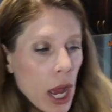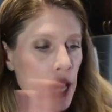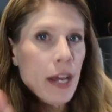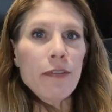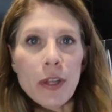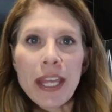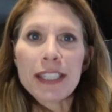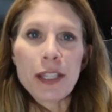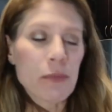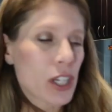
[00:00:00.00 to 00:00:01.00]
Enough on
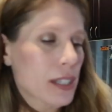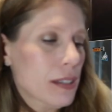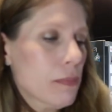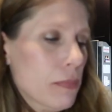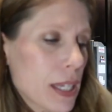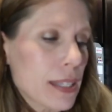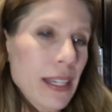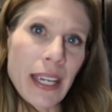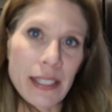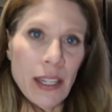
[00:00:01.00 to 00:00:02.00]
that subject, because
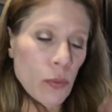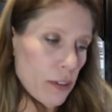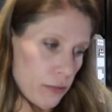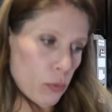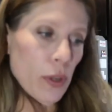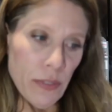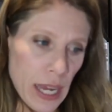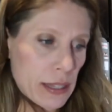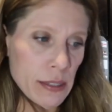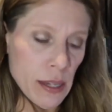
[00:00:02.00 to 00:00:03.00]
like I said, we've
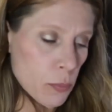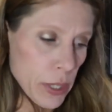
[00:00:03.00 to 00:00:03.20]
gotten some.